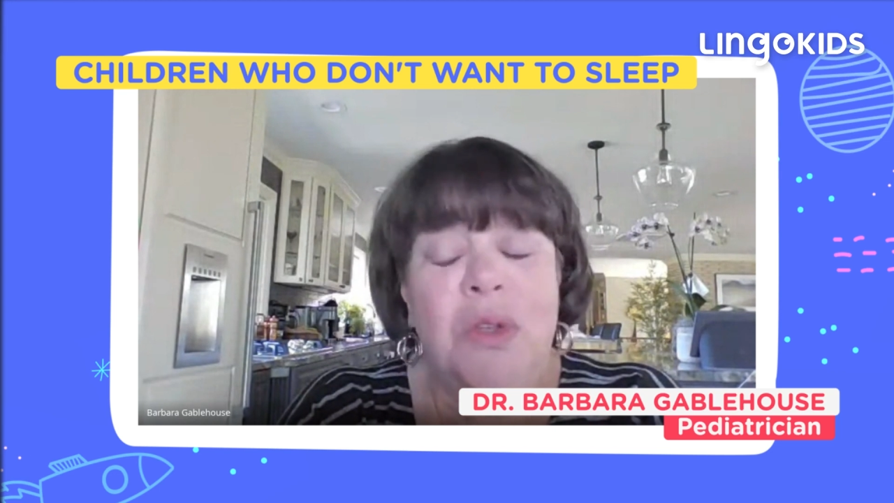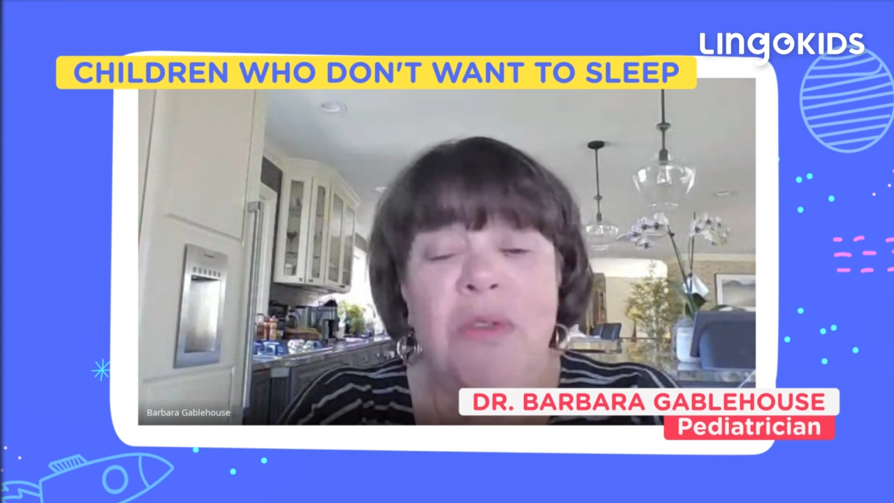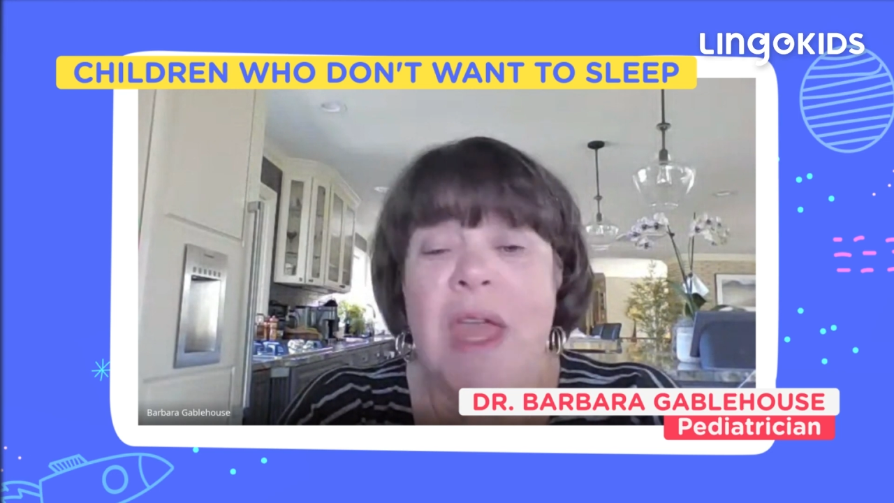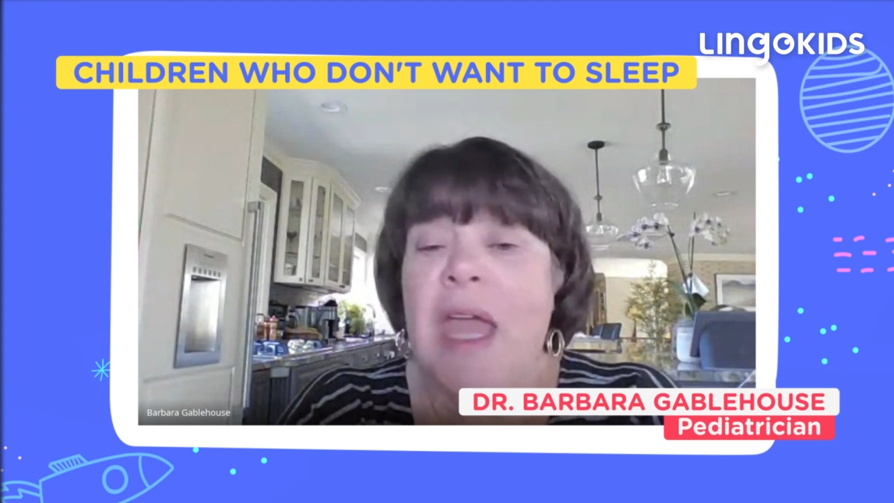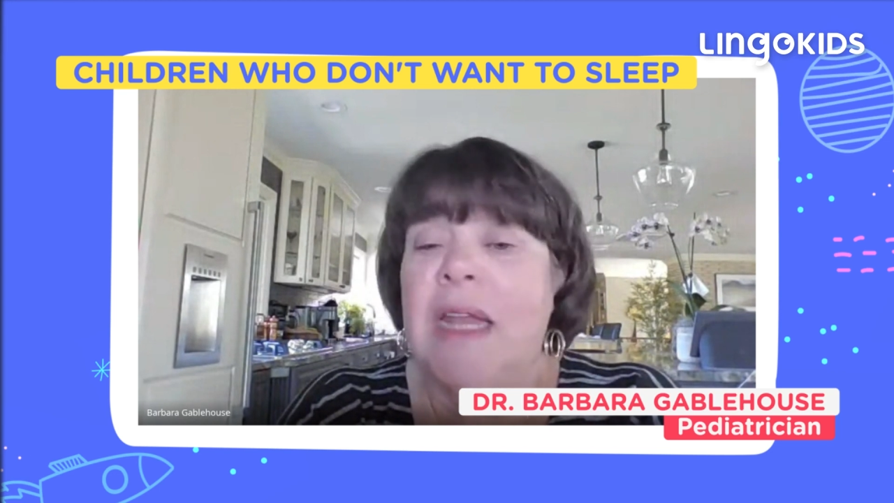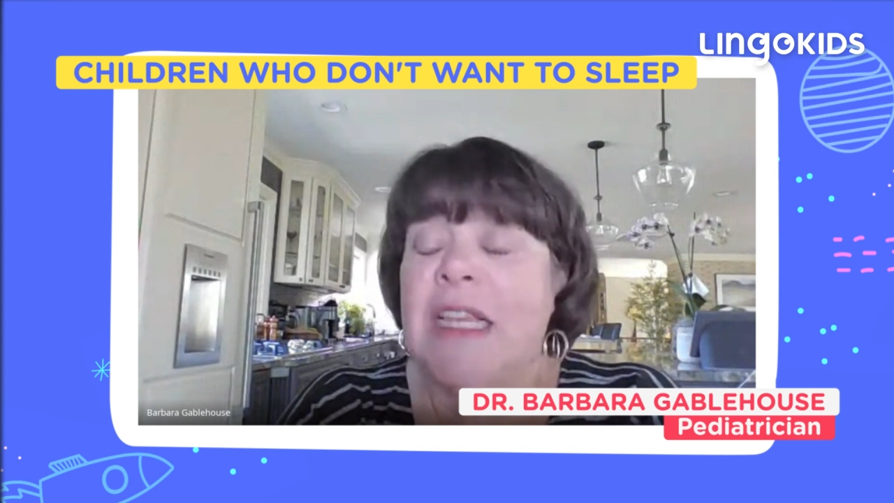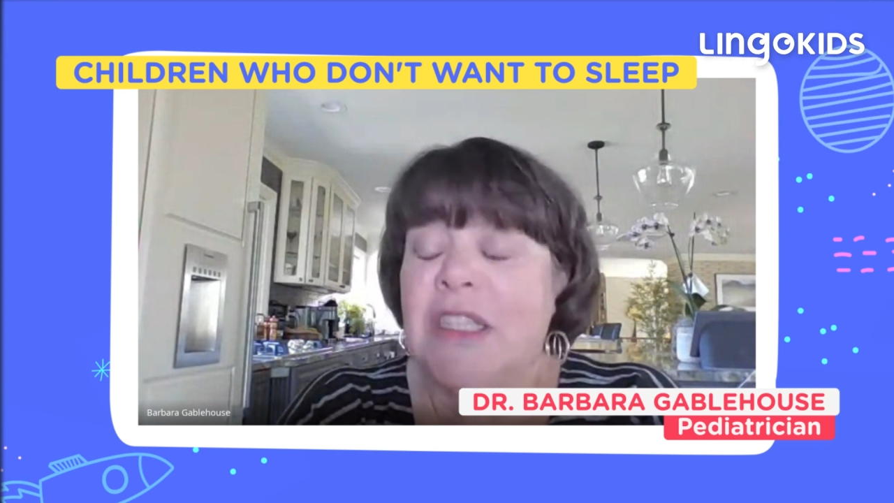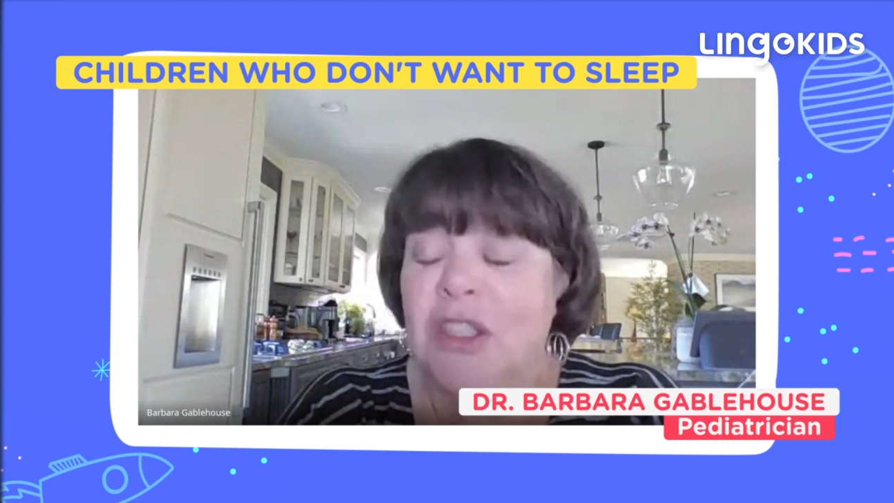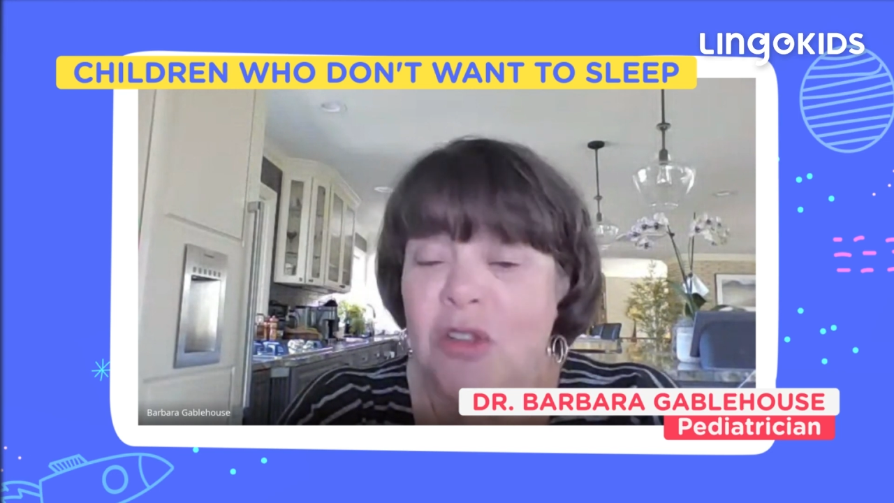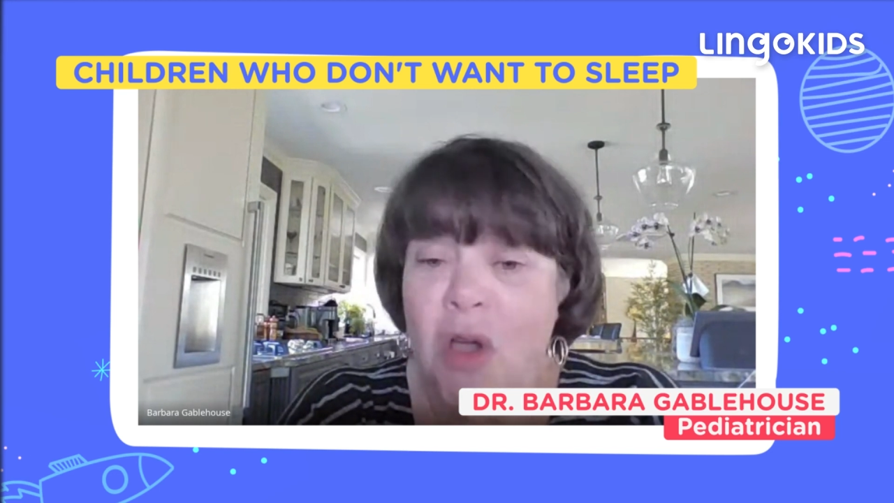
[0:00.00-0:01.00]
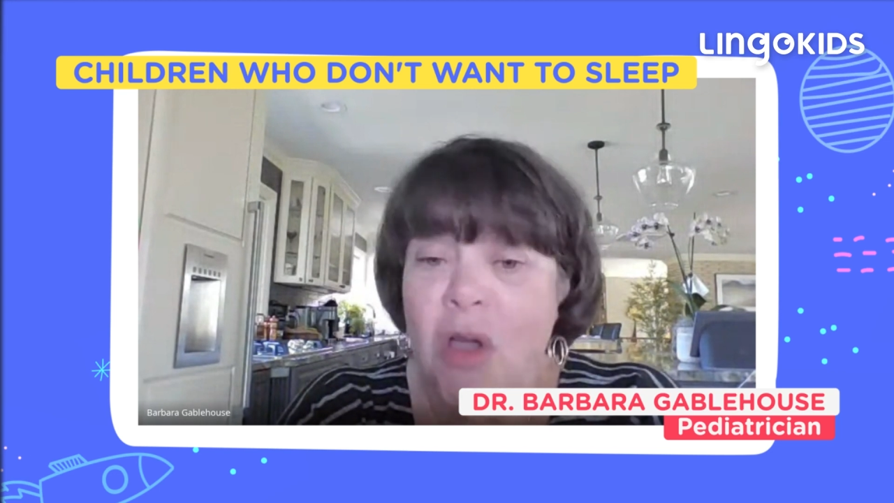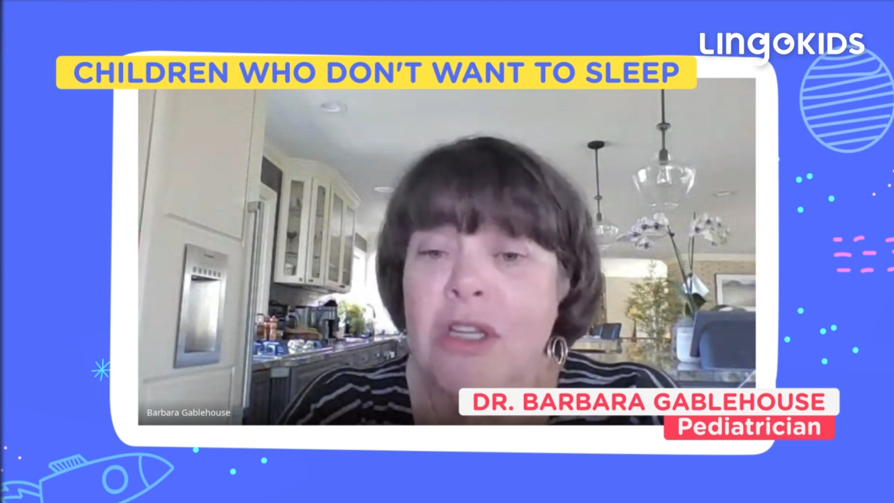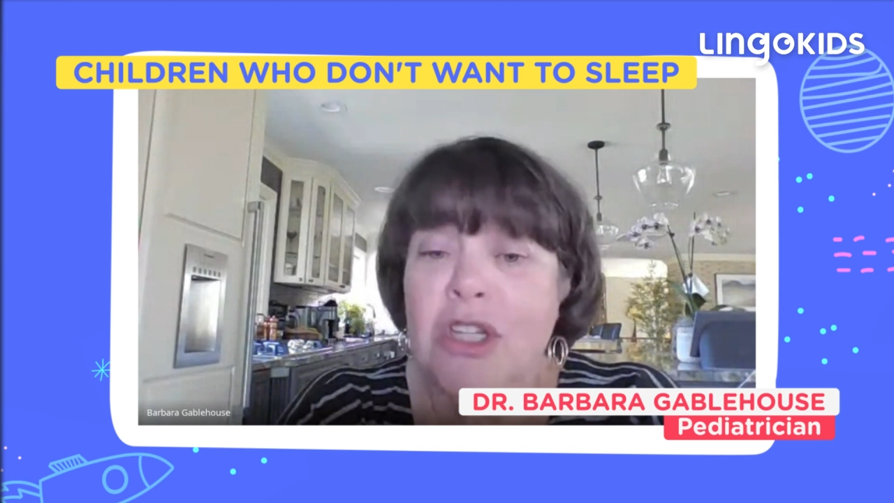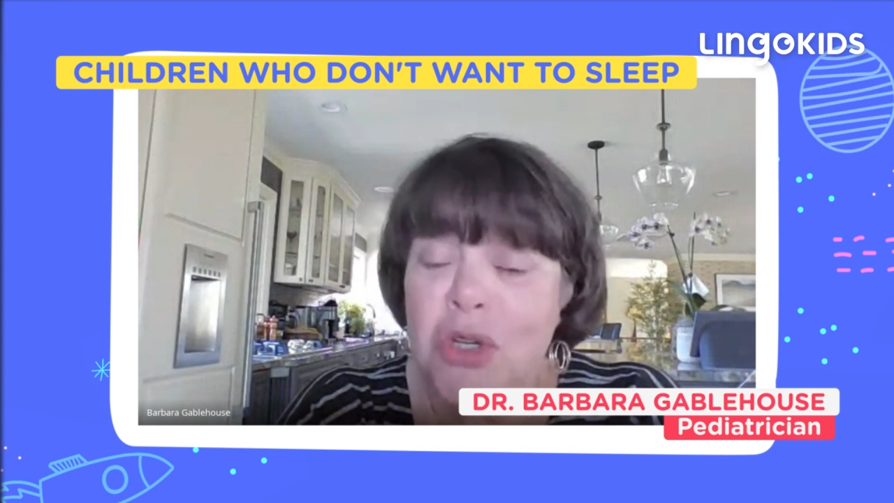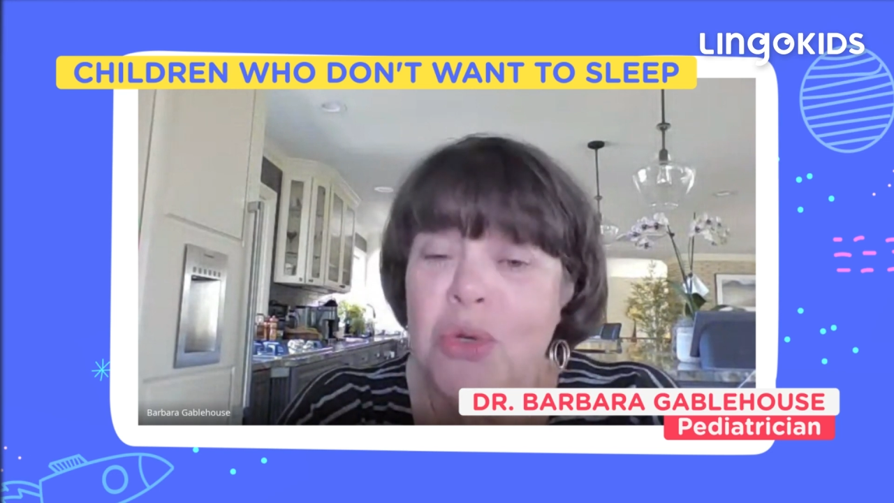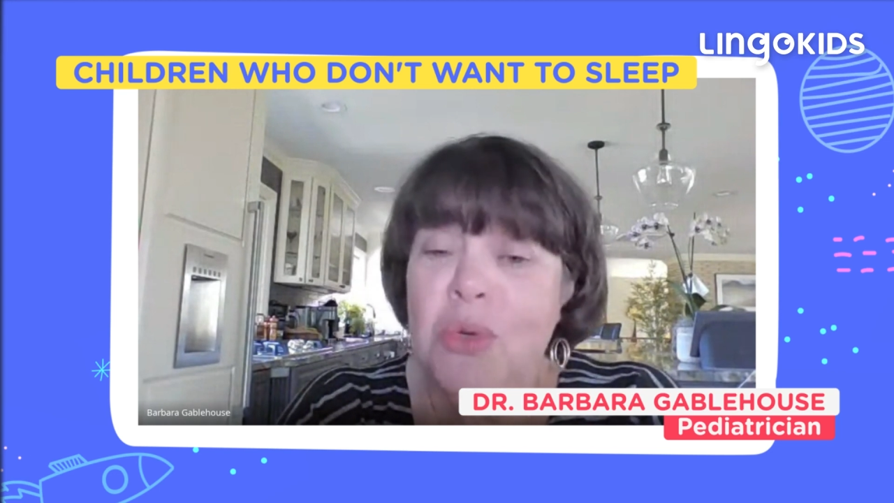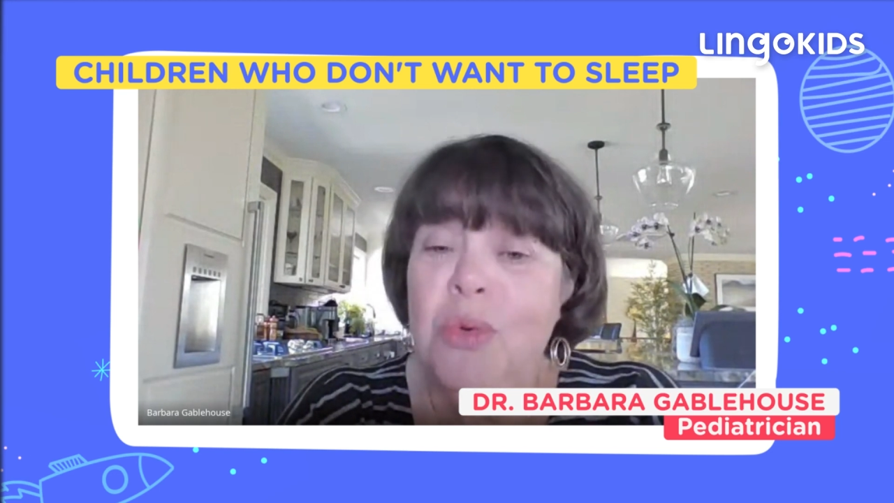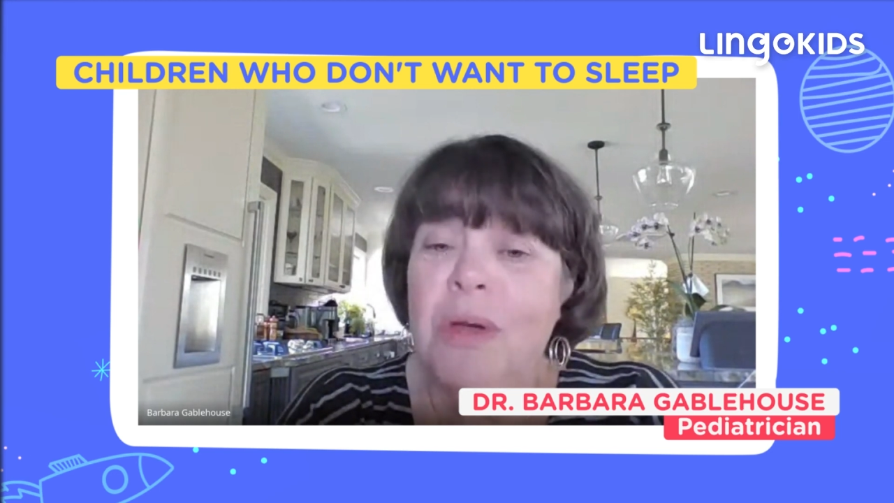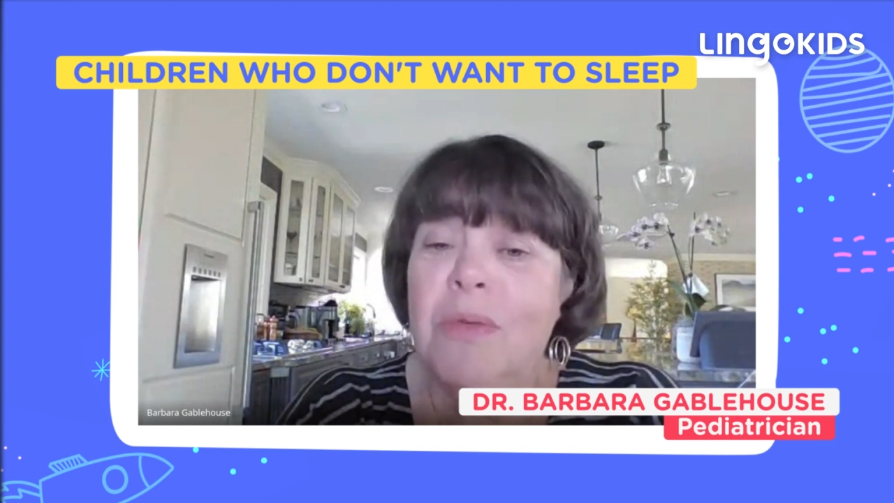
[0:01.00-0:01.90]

that as long as you